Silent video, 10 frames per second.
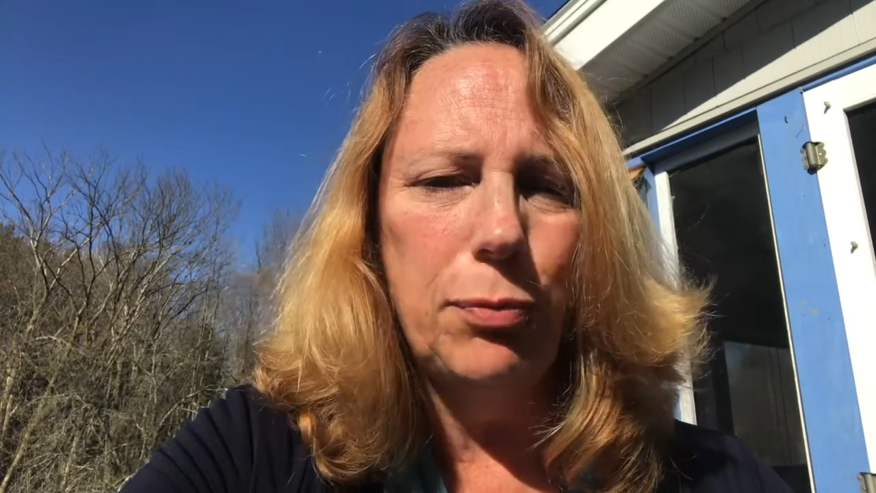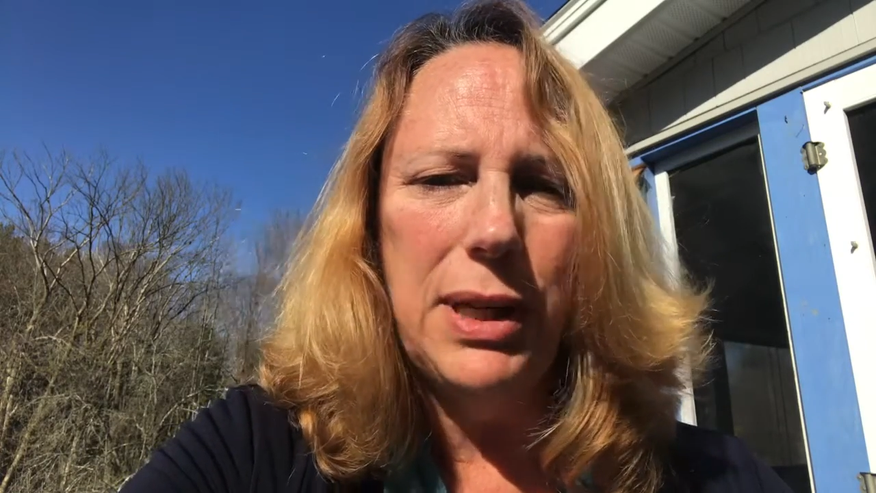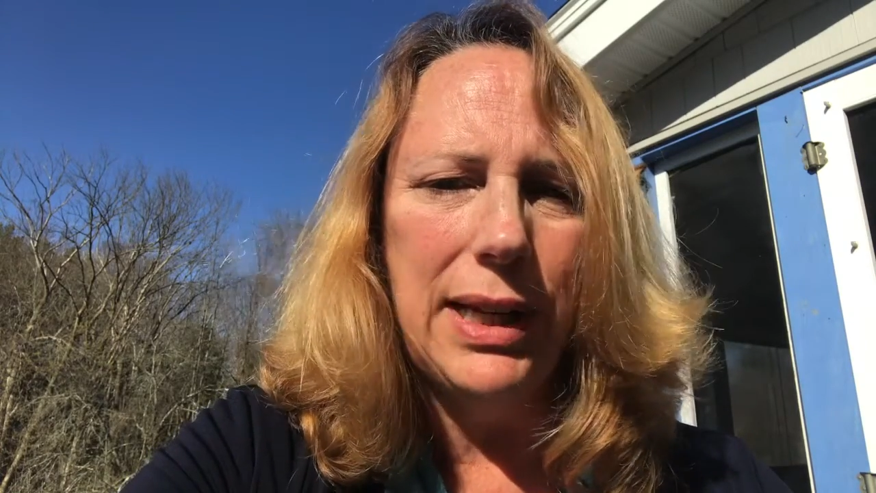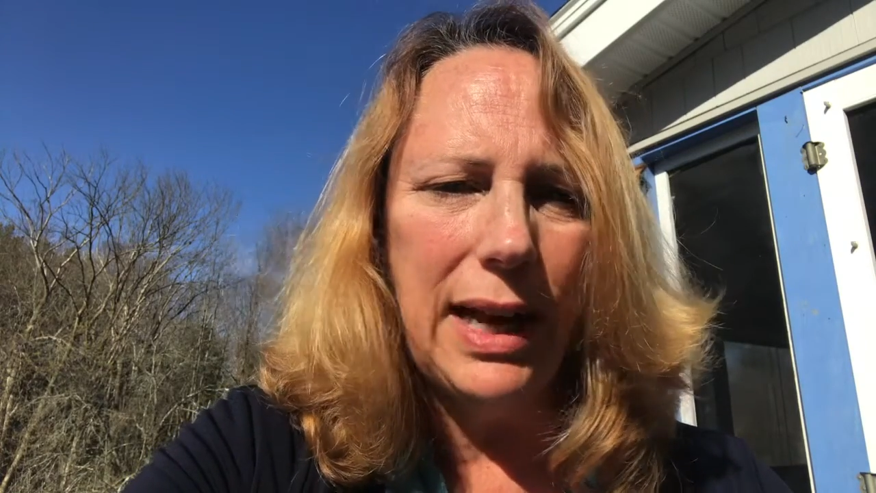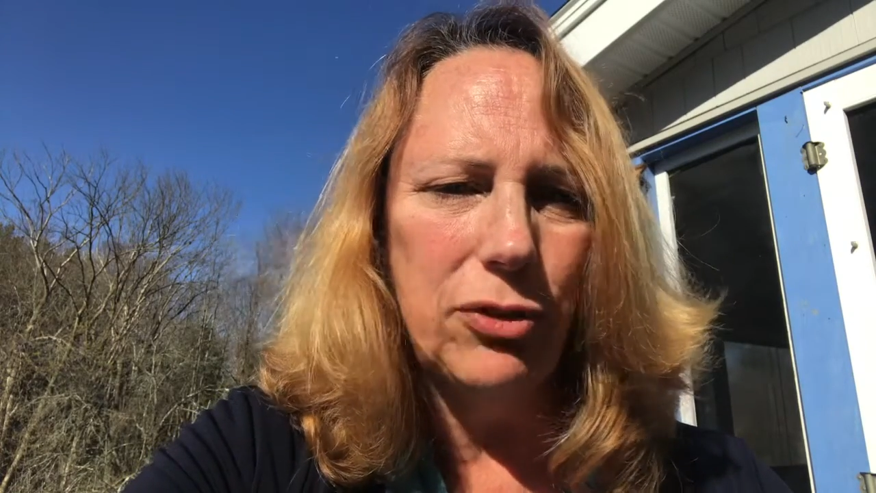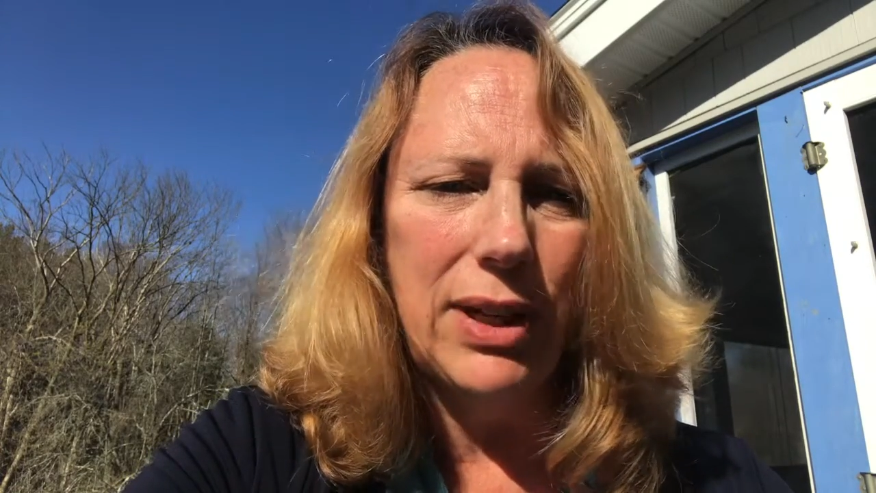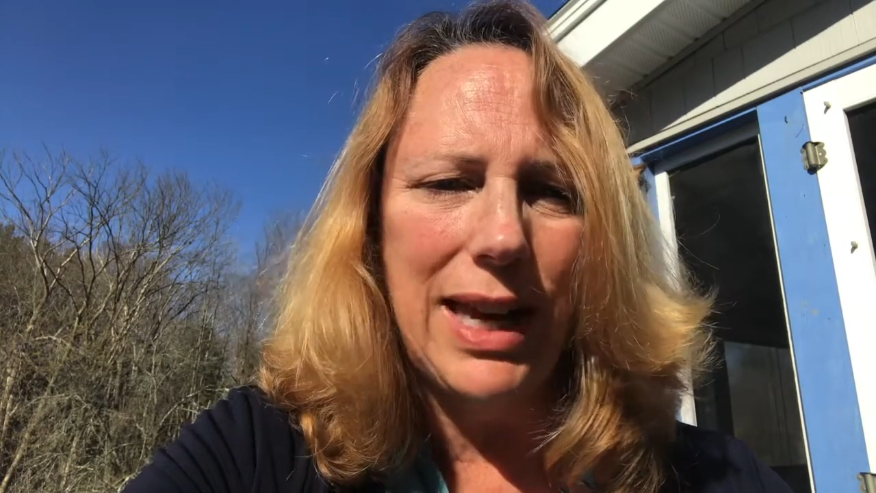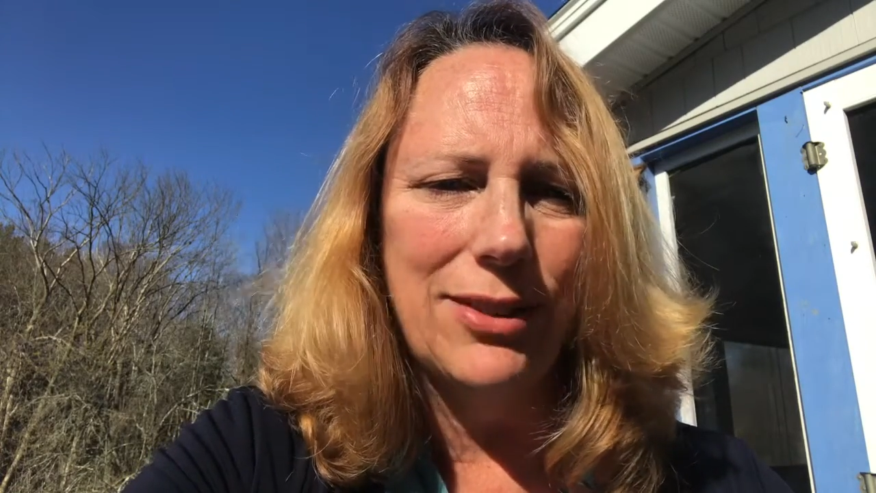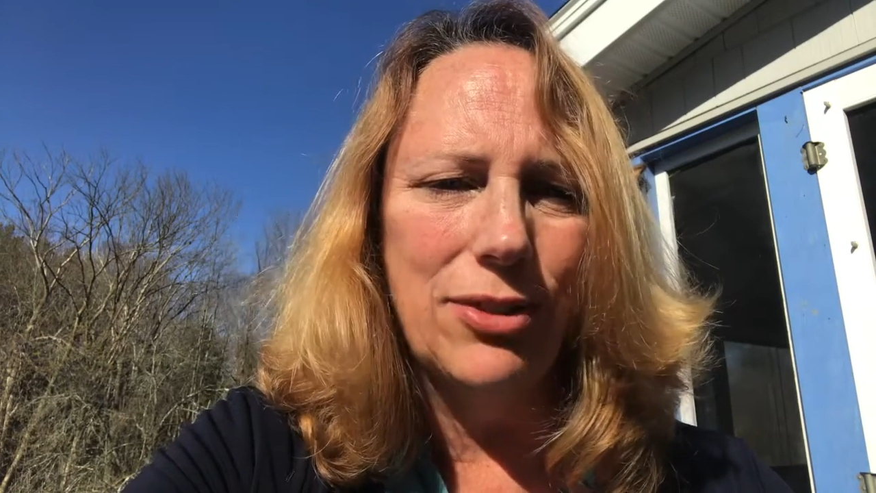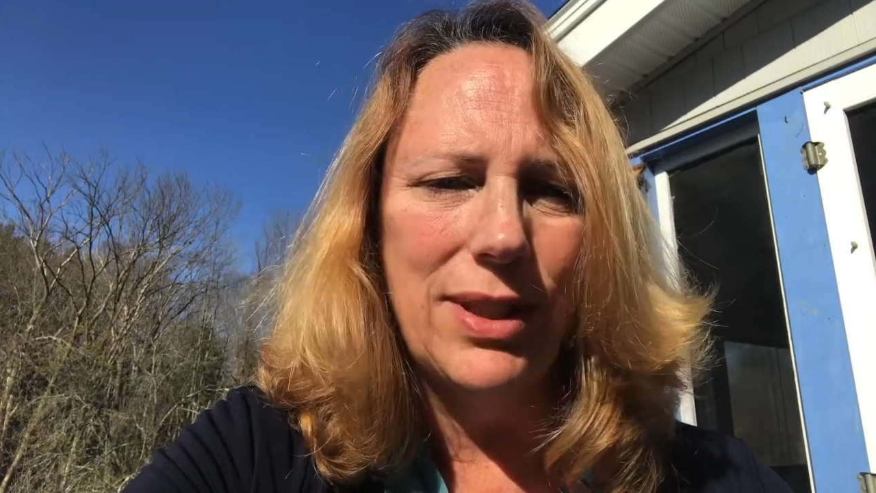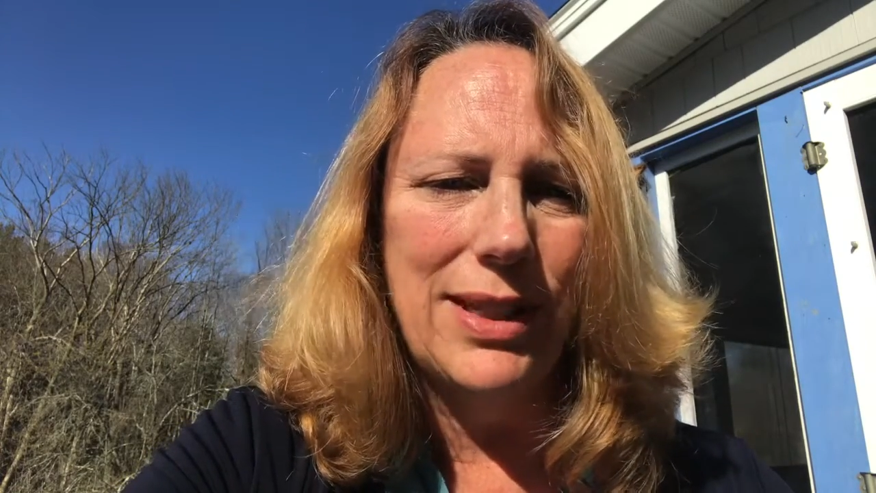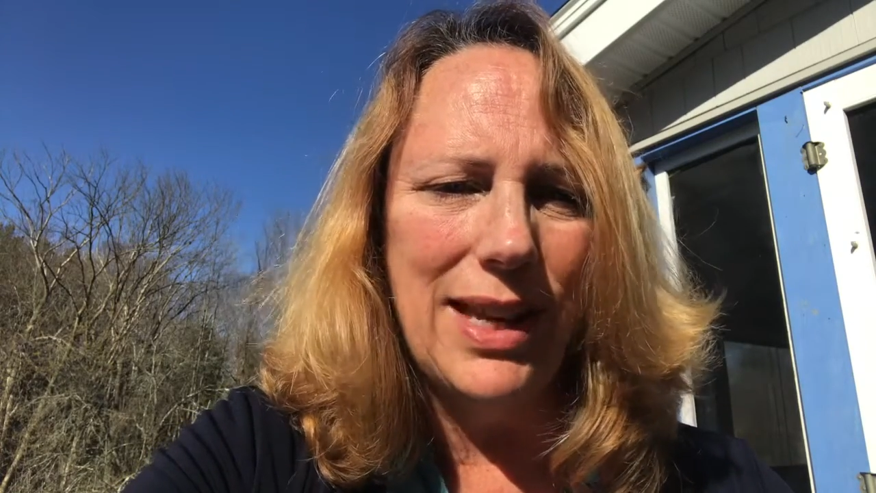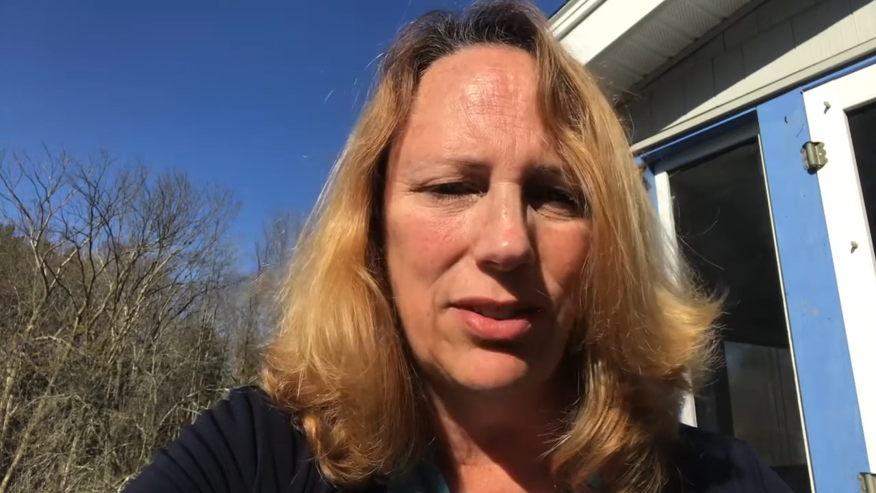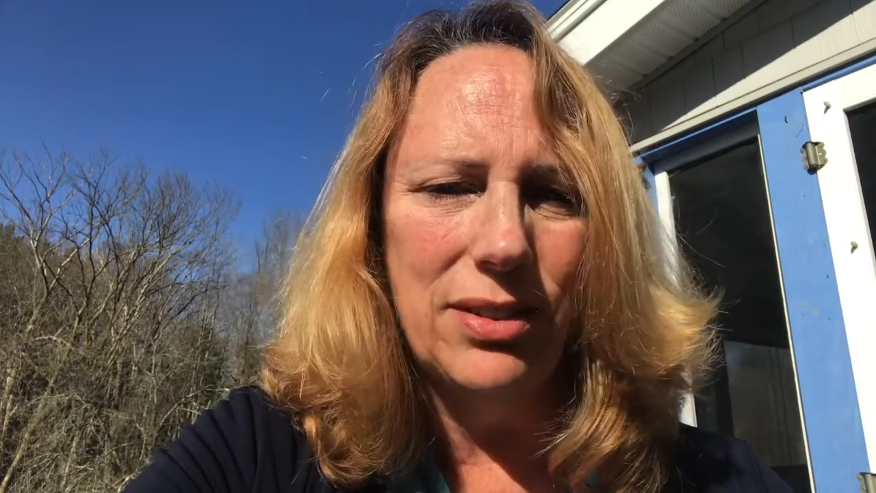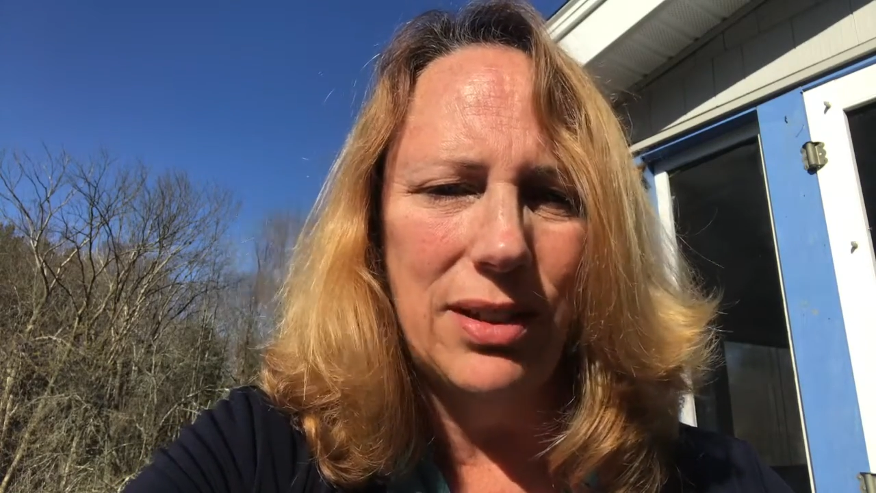pediatric cancer in the
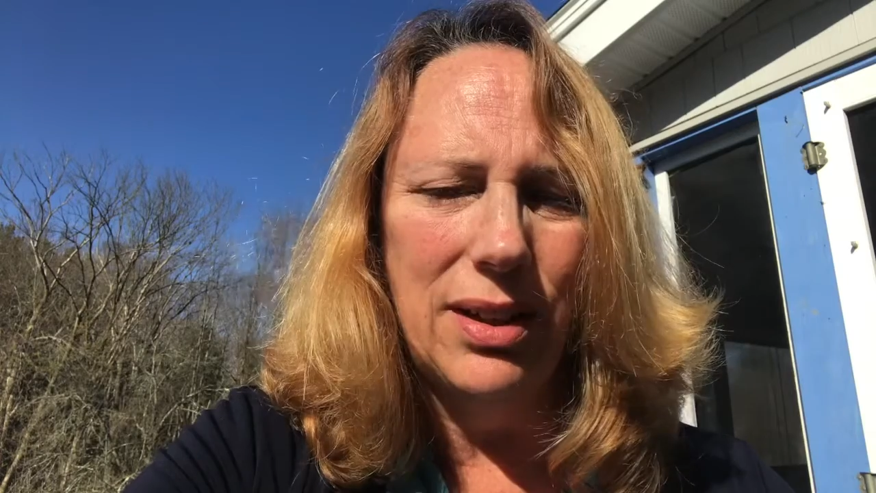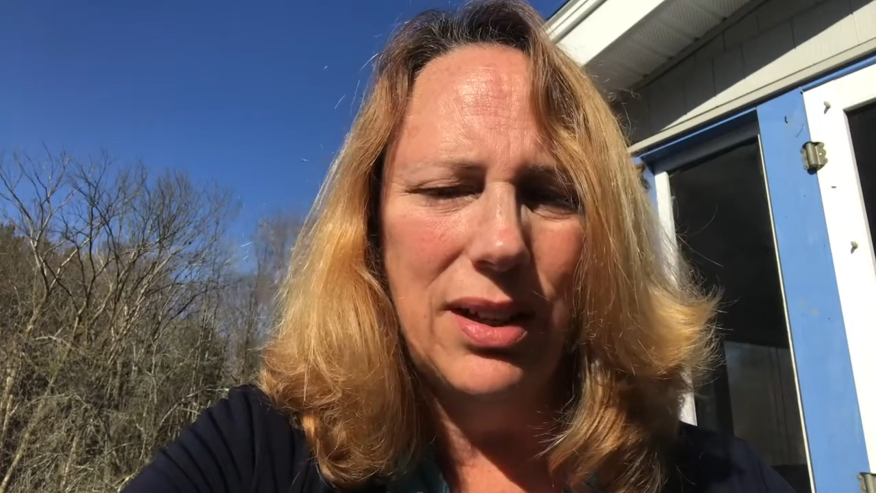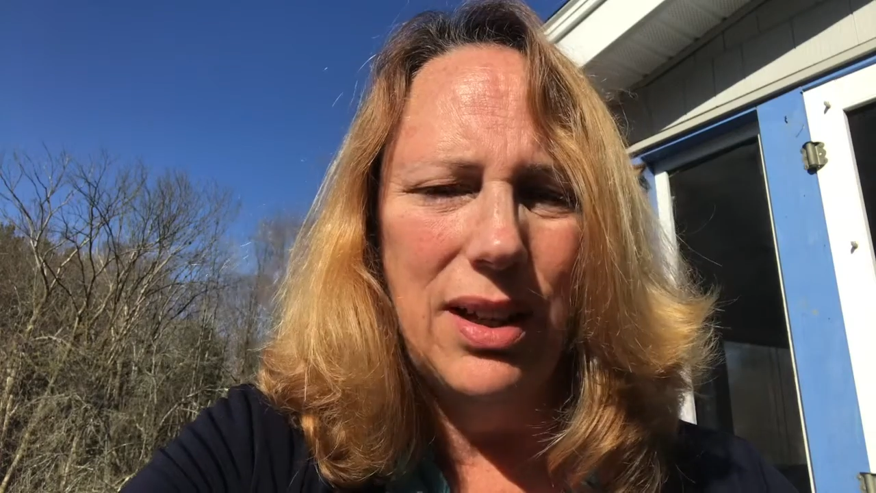nation,